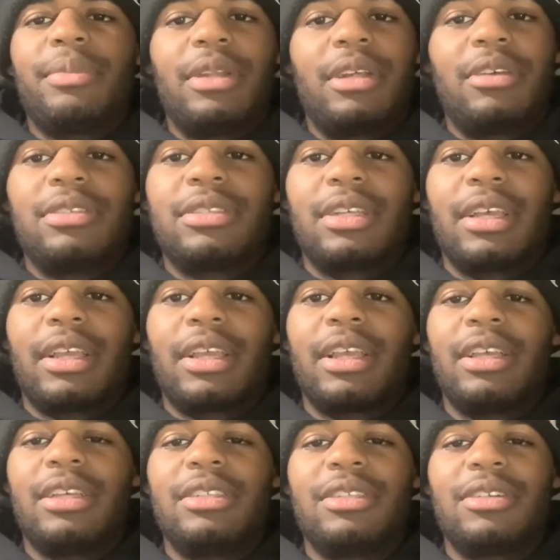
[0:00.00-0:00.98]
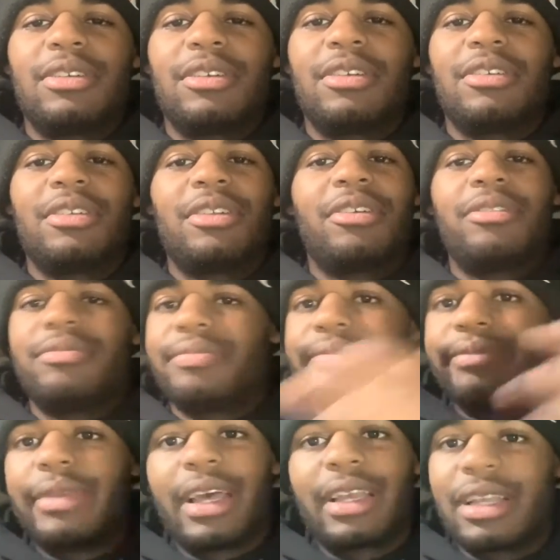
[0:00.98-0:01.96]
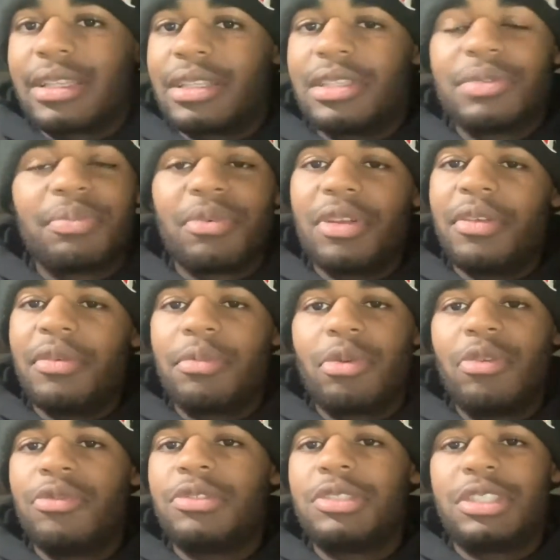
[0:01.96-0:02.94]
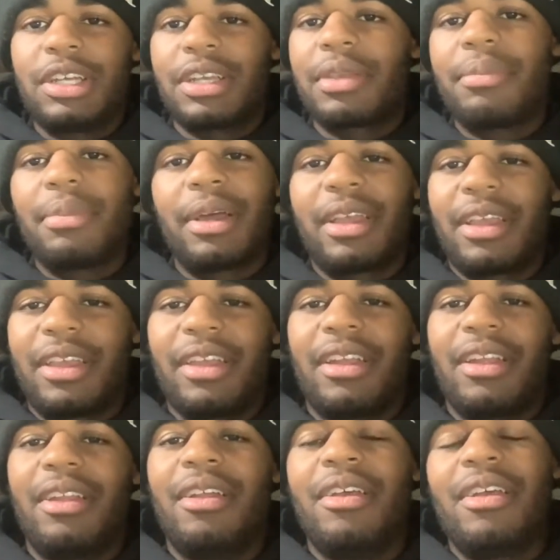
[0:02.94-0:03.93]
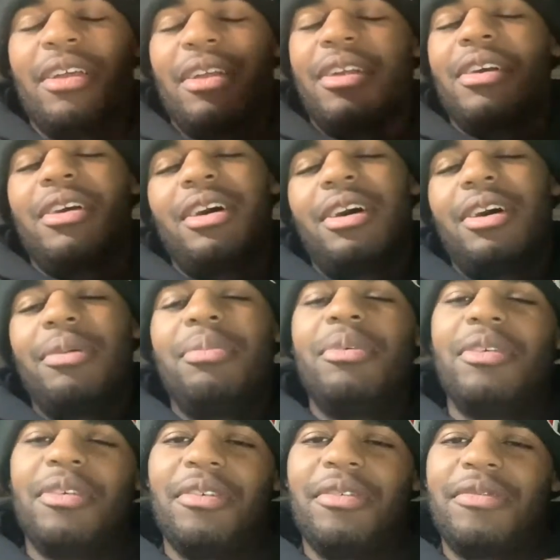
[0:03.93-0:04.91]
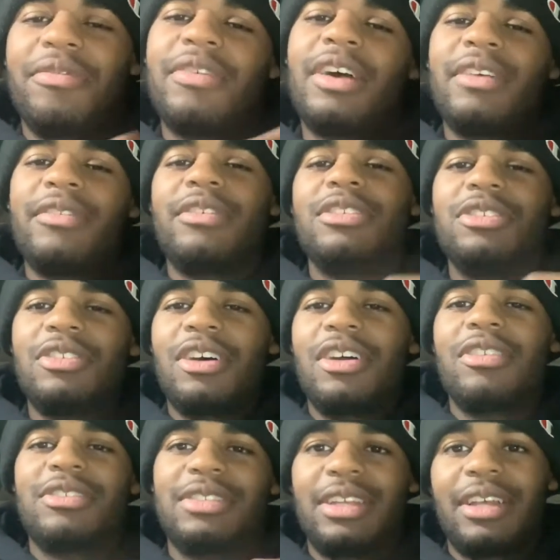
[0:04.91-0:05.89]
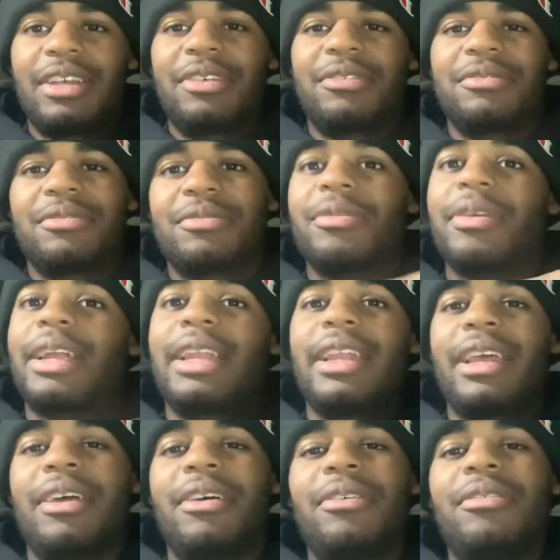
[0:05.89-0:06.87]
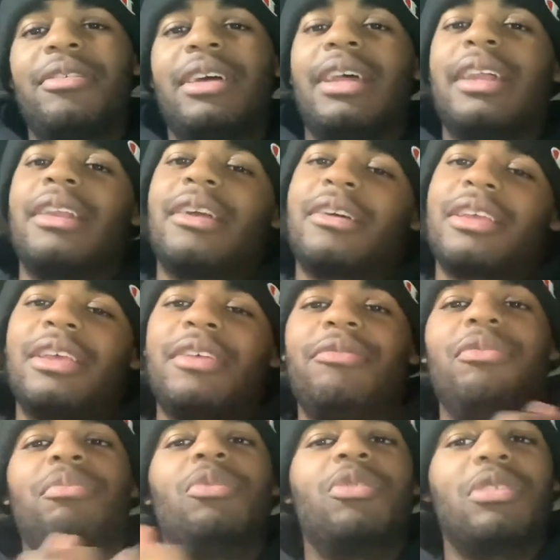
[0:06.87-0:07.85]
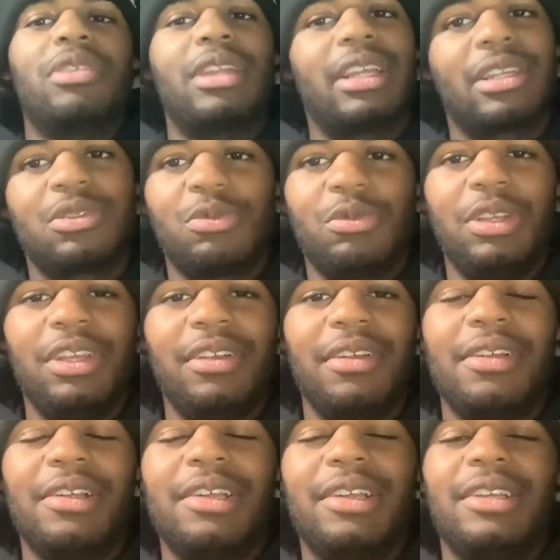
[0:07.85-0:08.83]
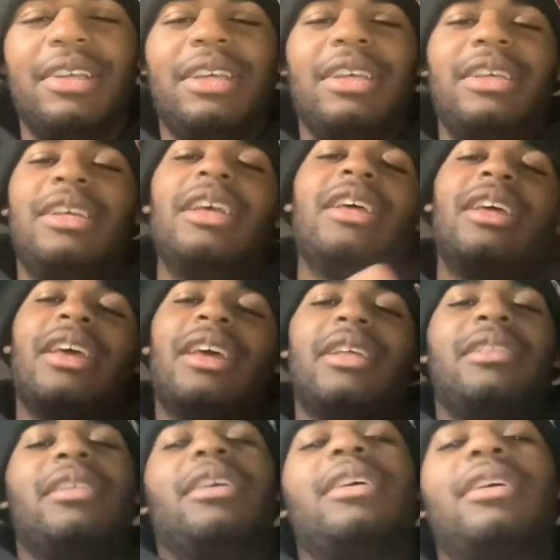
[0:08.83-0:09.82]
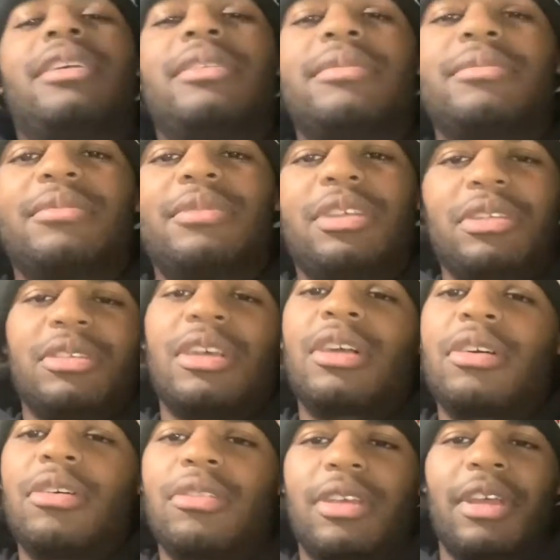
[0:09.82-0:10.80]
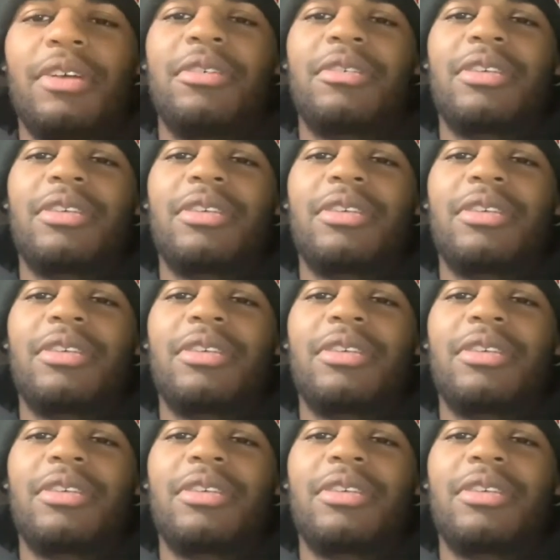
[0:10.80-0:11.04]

and I was like, hey, sir, I got this pre-approval check in my hand. I'll put $500 down right now and I'll give you more next week. And then he's like, okay.